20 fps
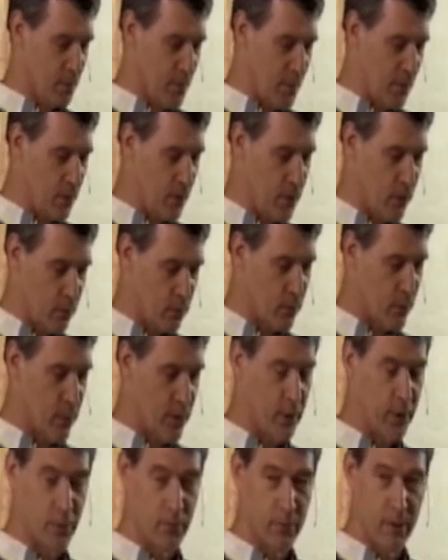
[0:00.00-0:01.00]
Maybe there are other really
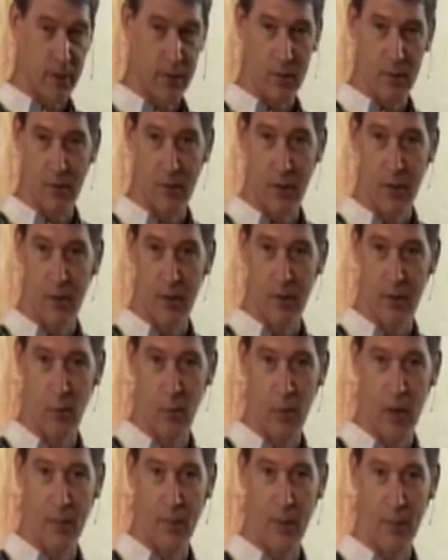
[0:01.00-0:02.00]
good reasons here as to
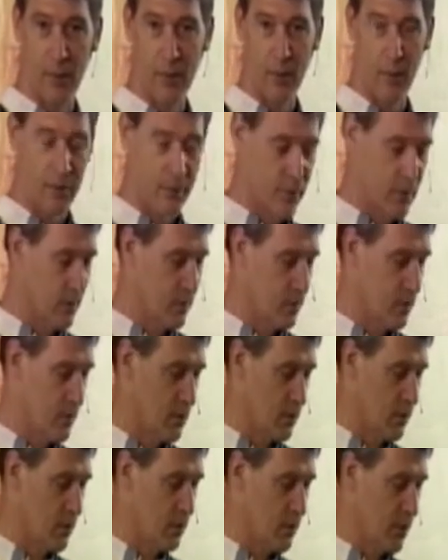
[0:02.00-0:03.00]
why people don't think that
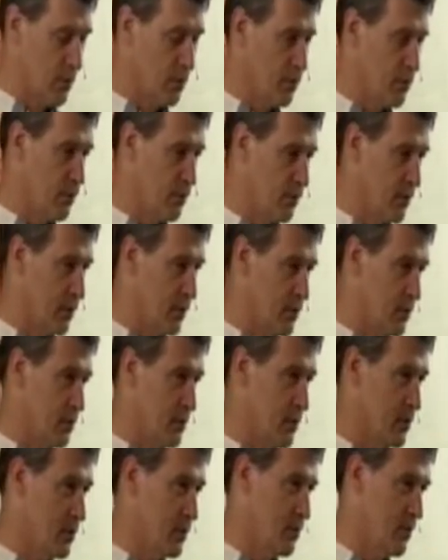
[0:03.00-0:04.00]
there could be a proof for the
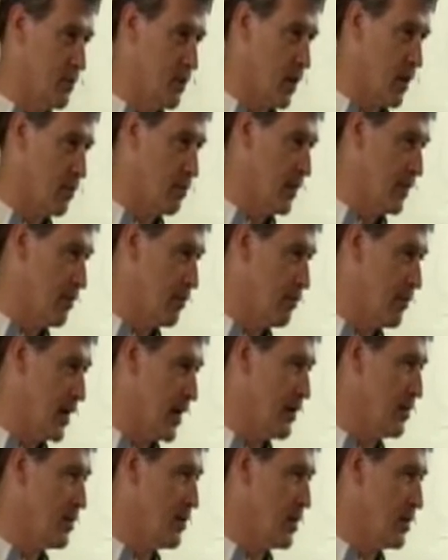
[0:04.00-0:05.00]
existence of God. But
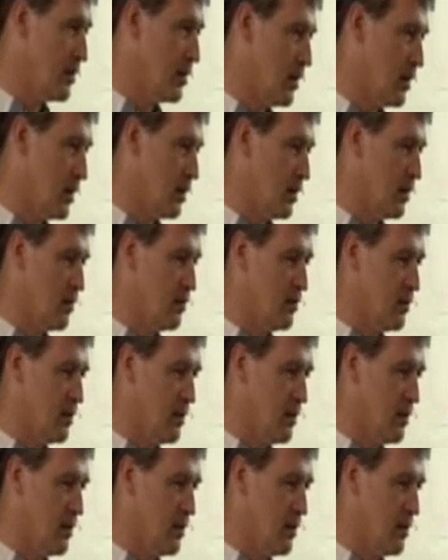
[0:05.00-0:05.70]
I think that it is.